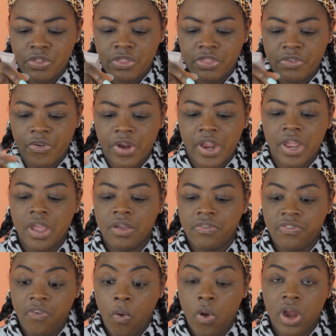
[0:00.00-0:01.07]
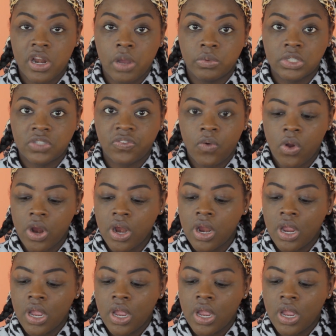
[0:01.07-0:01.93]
3, 4. That was 4.